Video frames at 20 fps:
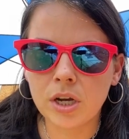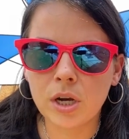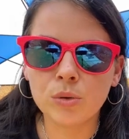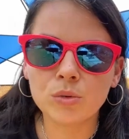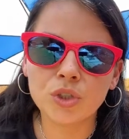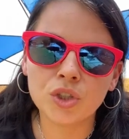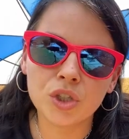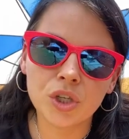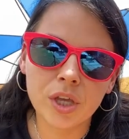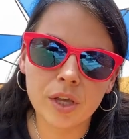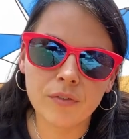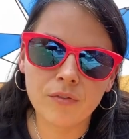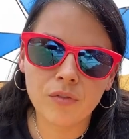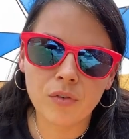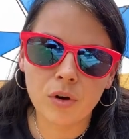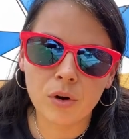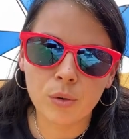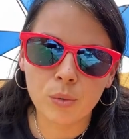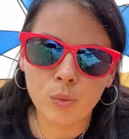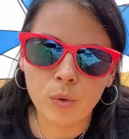I was looking
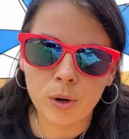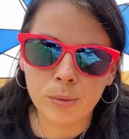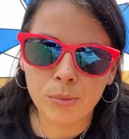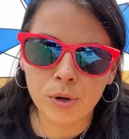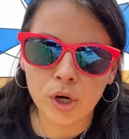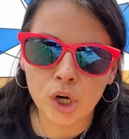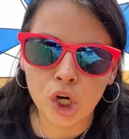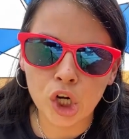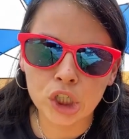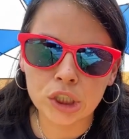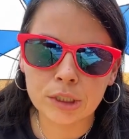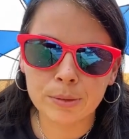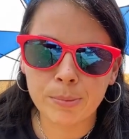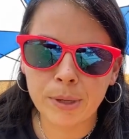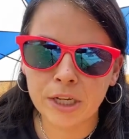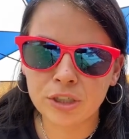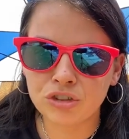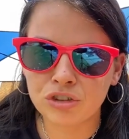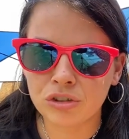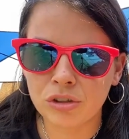for a rubber
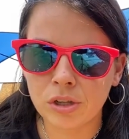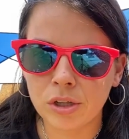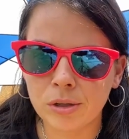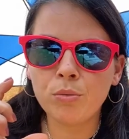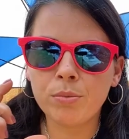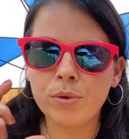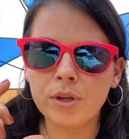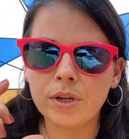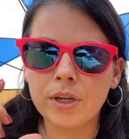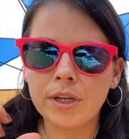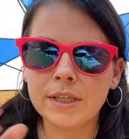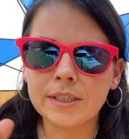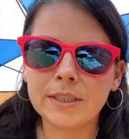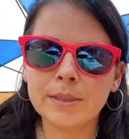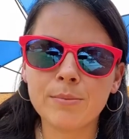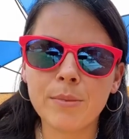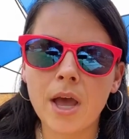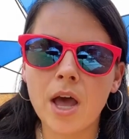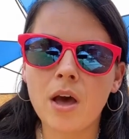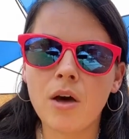spatula up in his
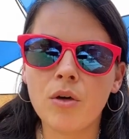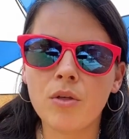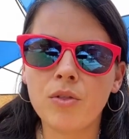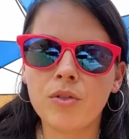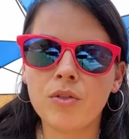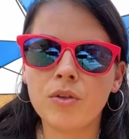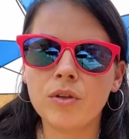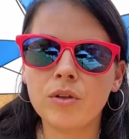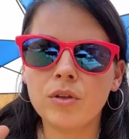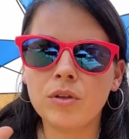mouth,